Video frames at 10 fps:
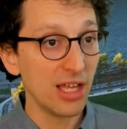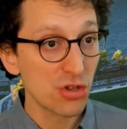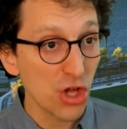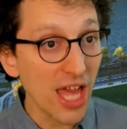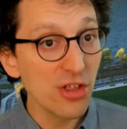
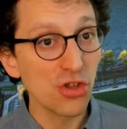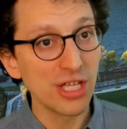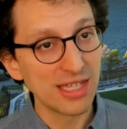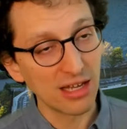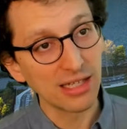
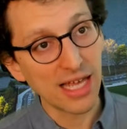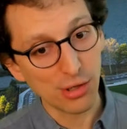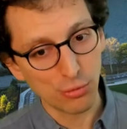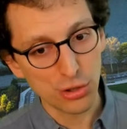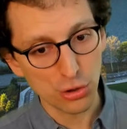changing their
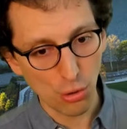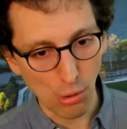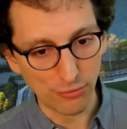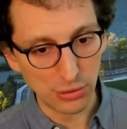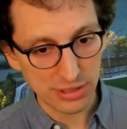language
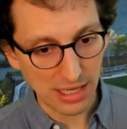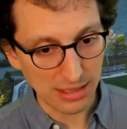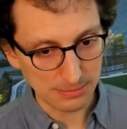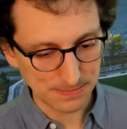over time.